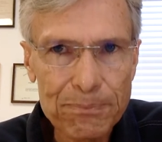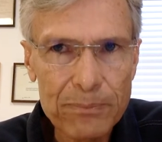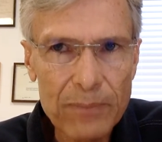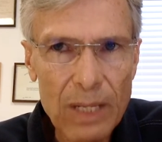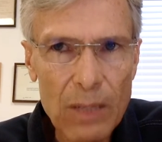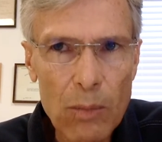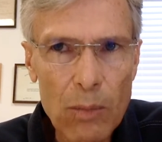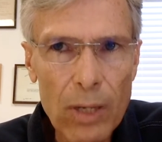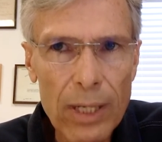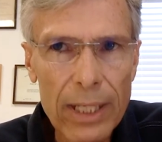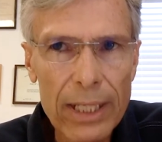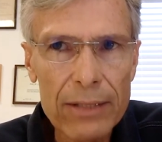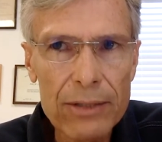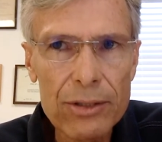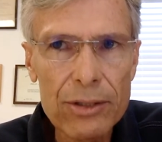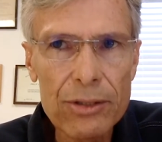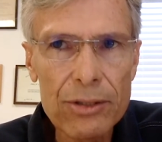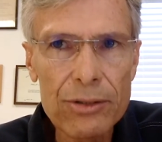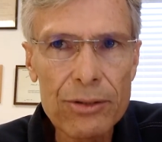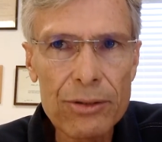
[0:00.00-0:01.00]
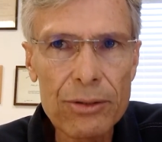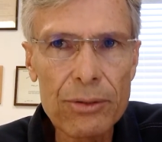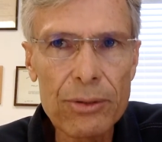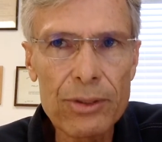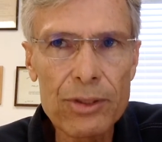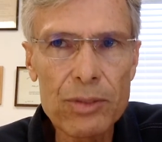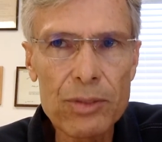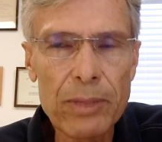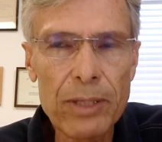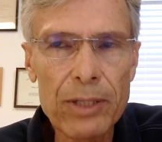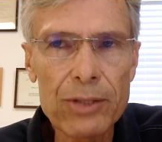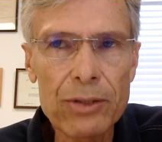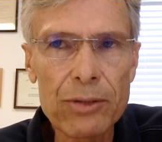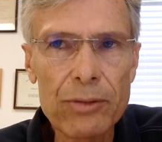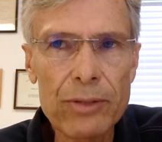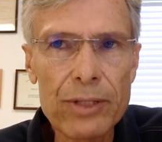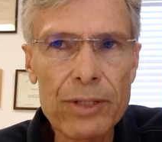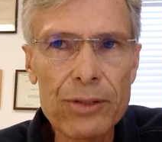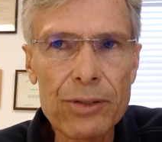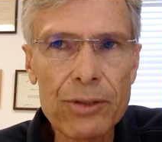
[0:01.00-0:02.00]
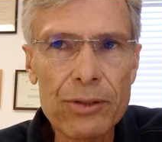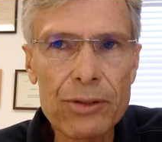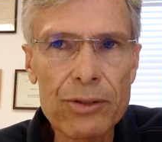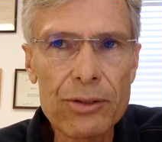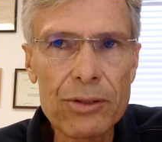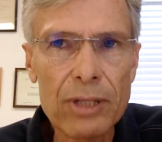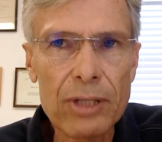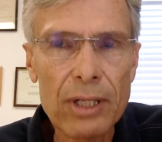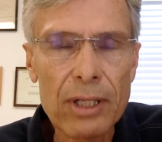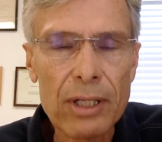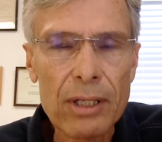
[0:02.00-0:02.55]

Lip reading: wanting to do a special research